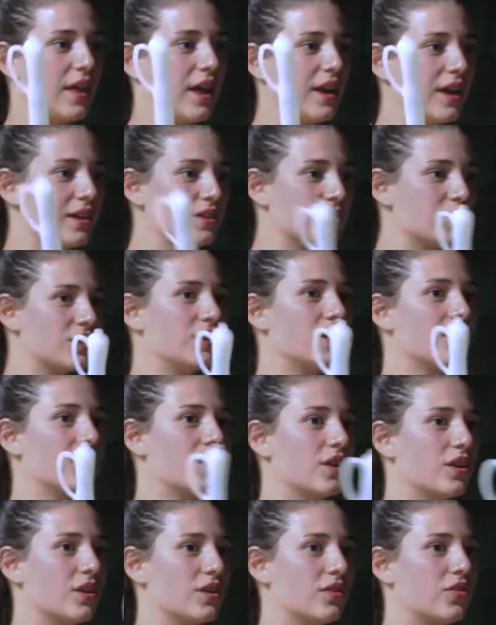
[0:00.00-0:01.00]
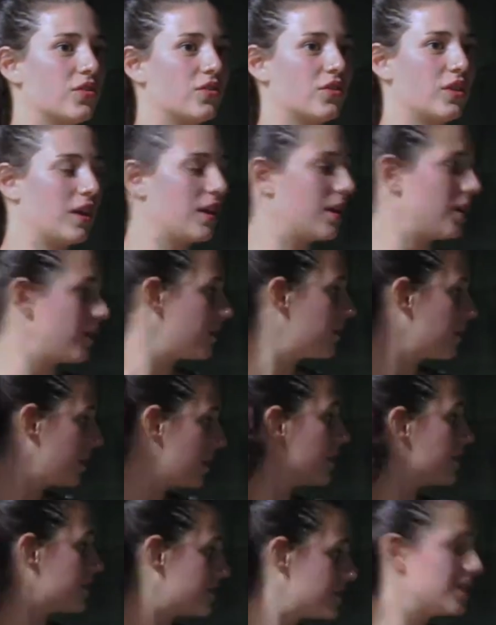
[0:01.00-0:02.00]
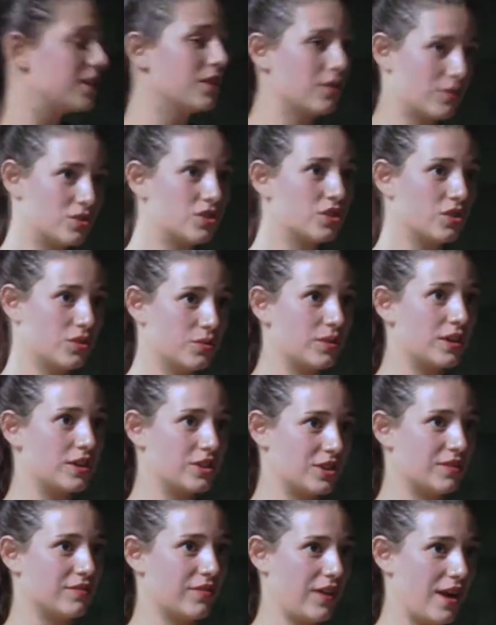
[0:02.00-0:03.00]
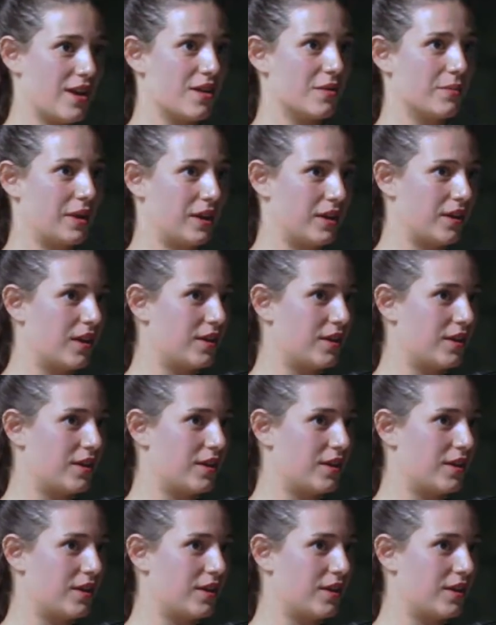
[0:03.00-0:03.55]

That actually occurs in a CO2 rich environment